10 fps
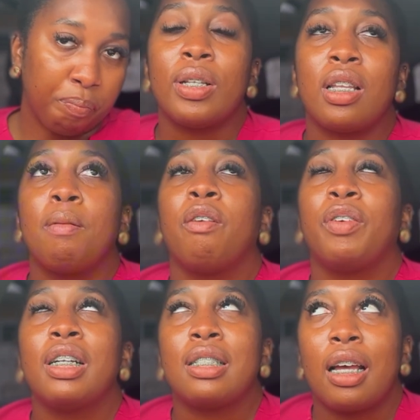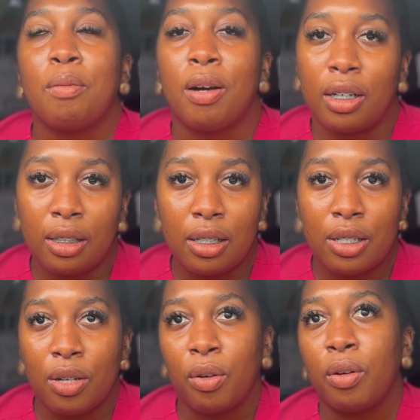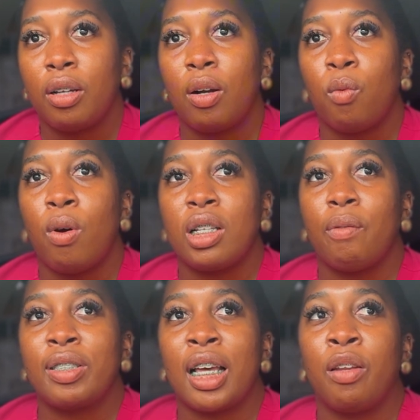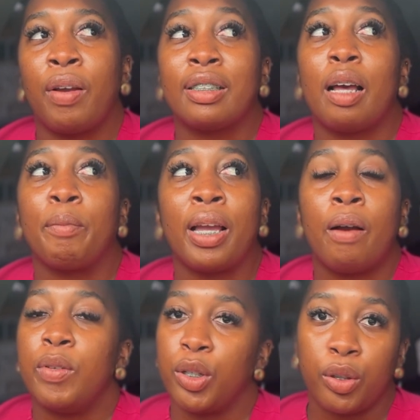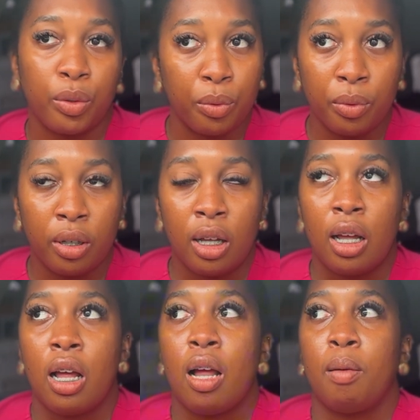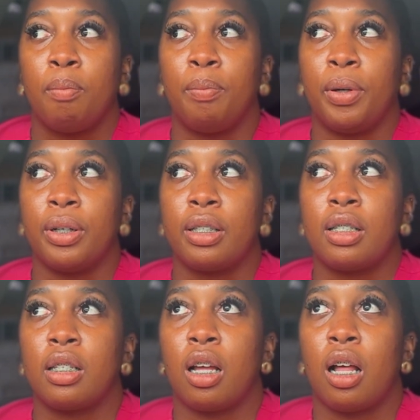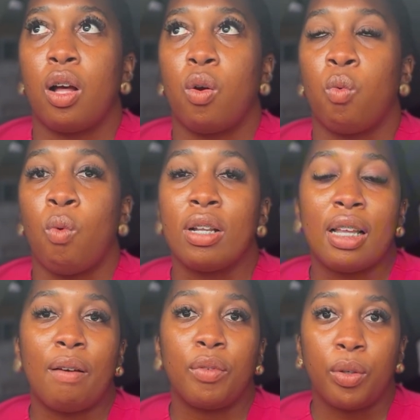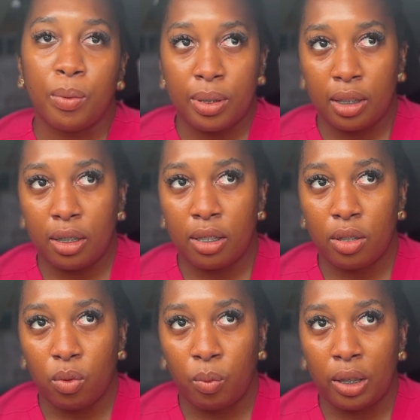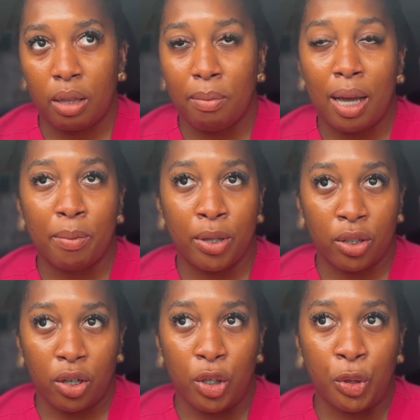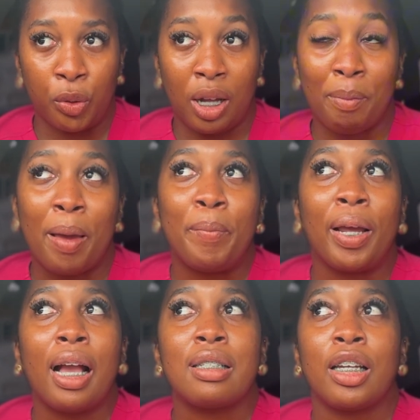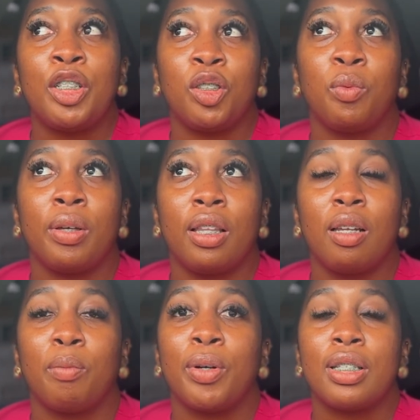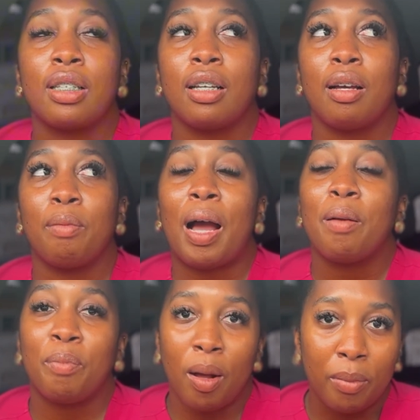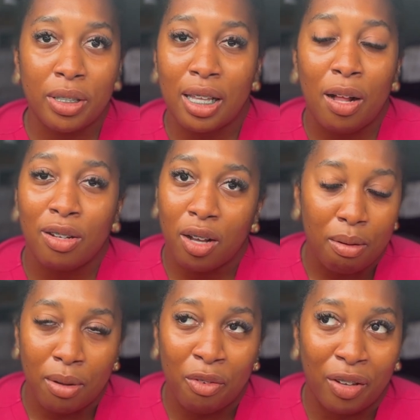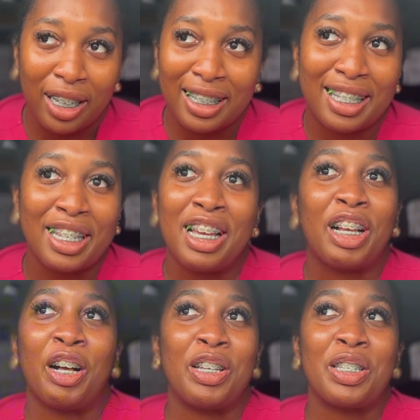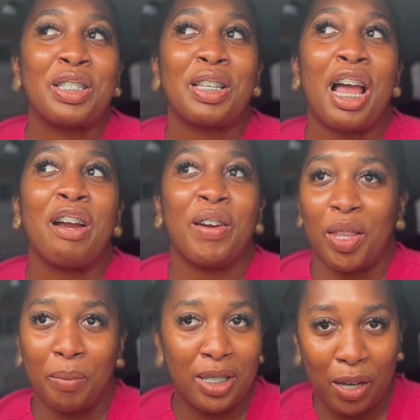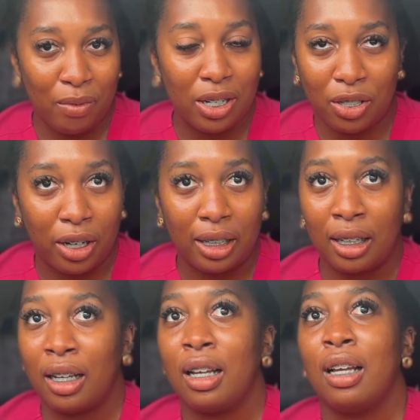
It's not my first time on it, so whatever side effects I may have isn't new, but what I've noticed with my birth control, and my biggest issue with it, but I promise you I'll not come off of it because I'd rather be safe than sorry.